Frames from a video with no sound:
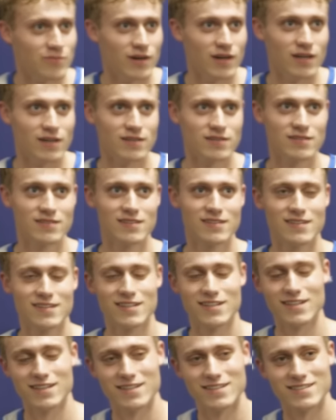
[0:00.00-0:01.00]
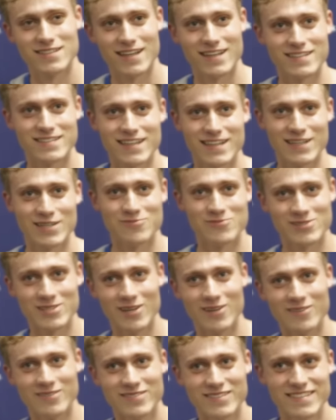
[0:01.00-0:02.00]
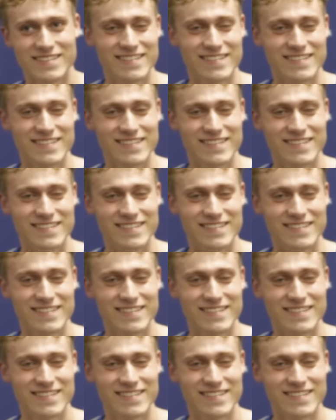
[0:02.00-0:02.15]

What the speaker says: but he decided to take it himself.